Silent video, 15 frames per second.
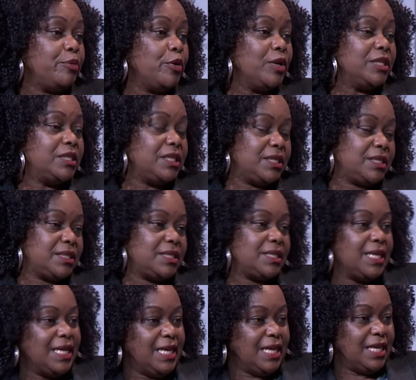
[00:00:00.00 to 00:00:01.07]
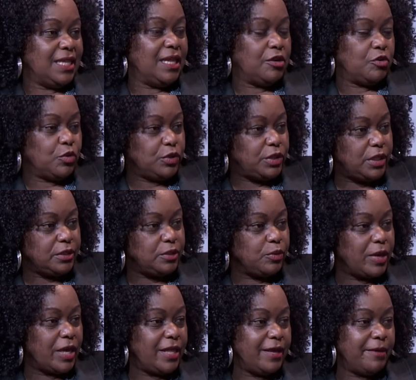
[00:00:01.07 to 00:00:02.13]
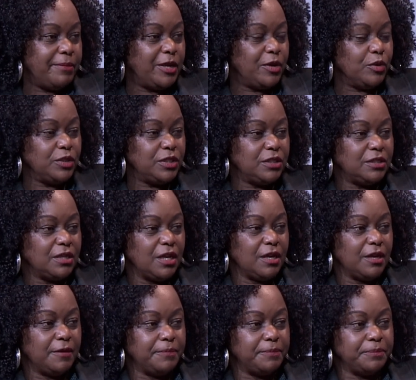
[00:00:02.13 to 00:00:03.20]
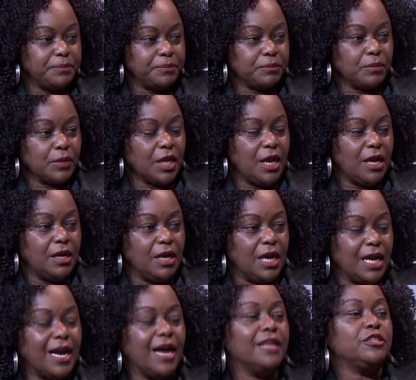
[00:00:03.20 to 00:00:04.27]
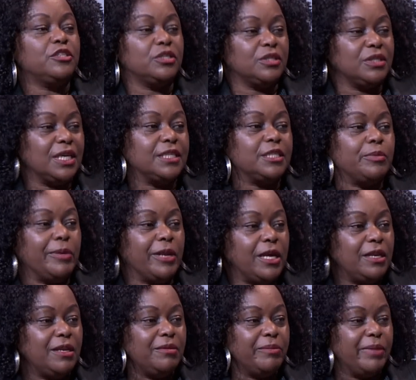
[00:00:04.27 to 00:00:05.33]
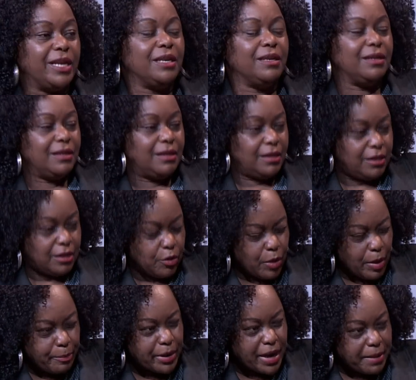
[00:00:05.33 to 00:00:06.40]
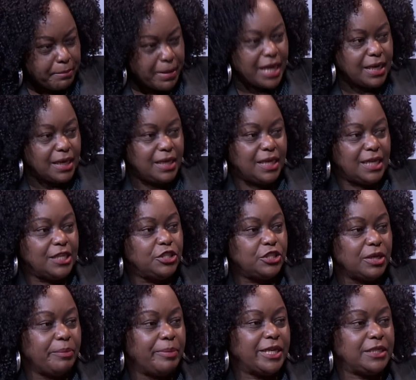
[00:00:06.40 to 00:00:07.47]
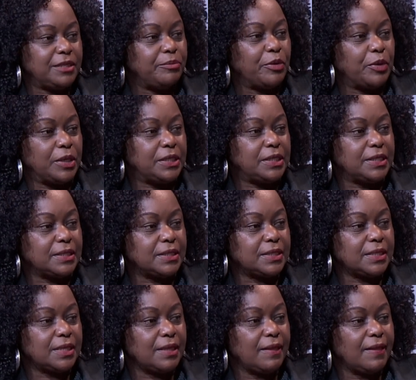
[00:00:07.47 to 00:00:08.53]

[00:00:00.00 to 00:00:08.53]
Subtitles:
politics that cost us Ugenya, because I can't explain, but they were primarily intra-party politics. Okay.